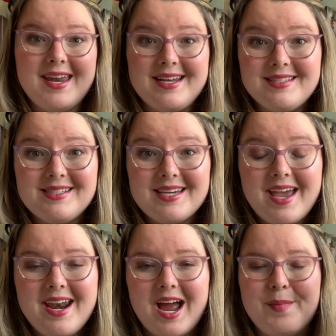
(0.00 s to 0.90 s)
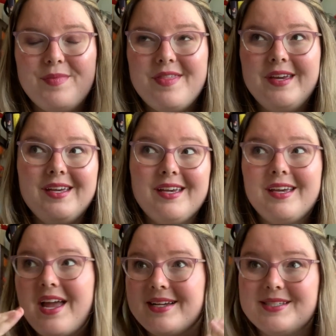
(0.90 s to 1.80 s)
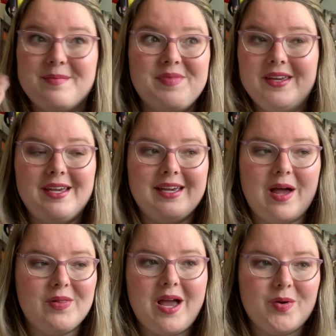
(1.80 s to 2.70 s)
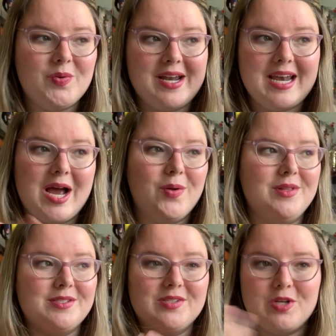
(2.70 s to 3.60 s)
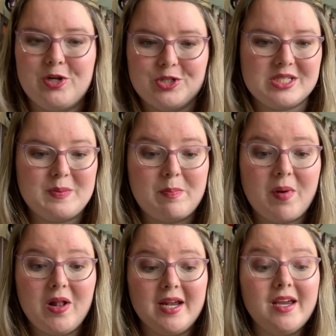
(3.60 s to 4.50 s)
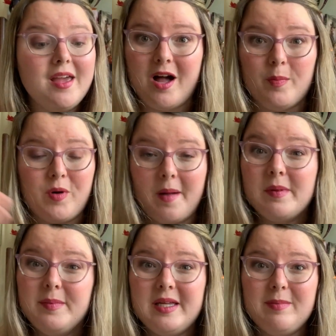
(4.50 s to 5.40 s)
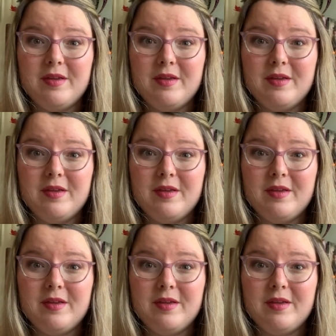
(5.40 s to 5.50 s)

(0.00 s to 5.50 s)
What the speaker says: instead, I'm thinking, as I'm thinking out loud right now, this is all just spitballing, I'll probably be